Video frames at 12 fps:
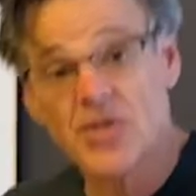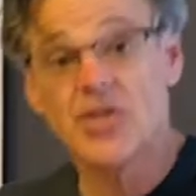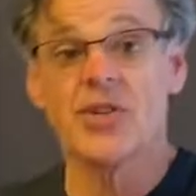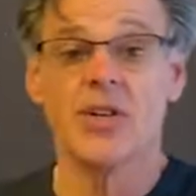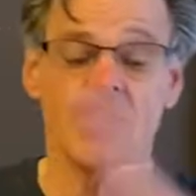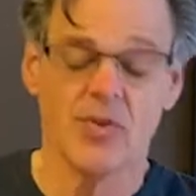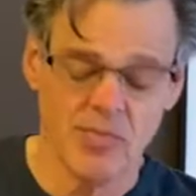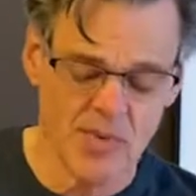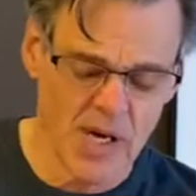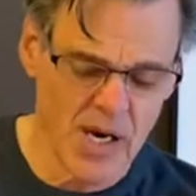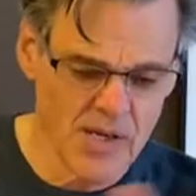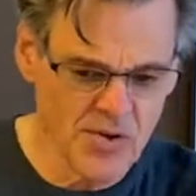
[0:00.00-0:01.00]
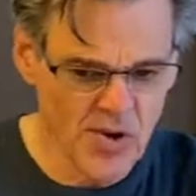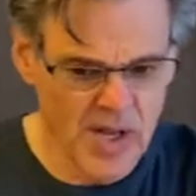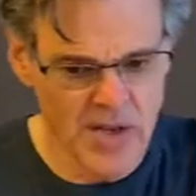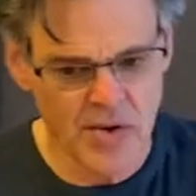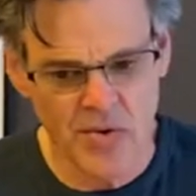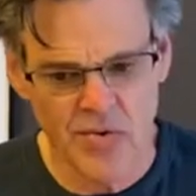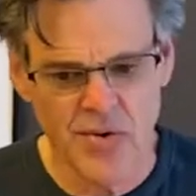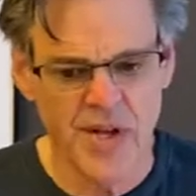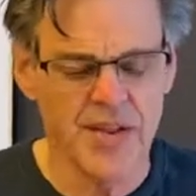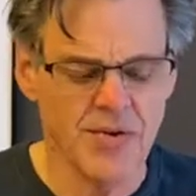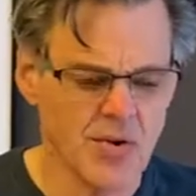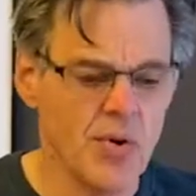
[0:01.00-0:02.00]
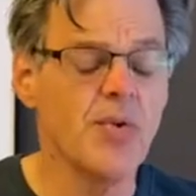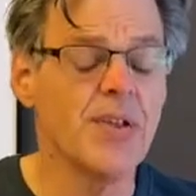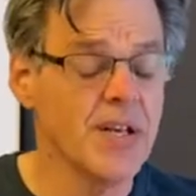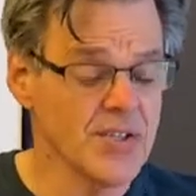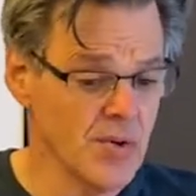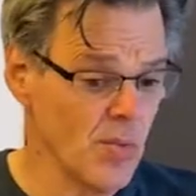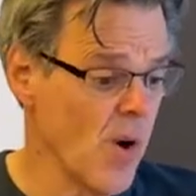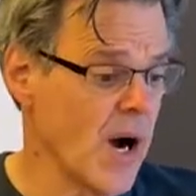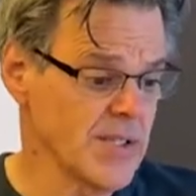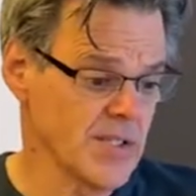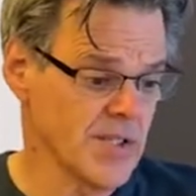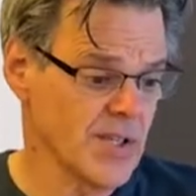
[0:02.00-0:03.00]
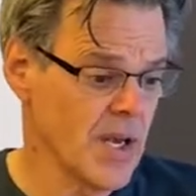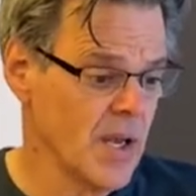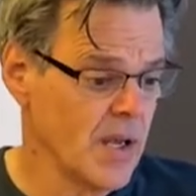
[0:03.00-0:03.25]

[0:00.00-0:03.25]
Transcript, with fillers: she's gonna kind of try to do two things at once.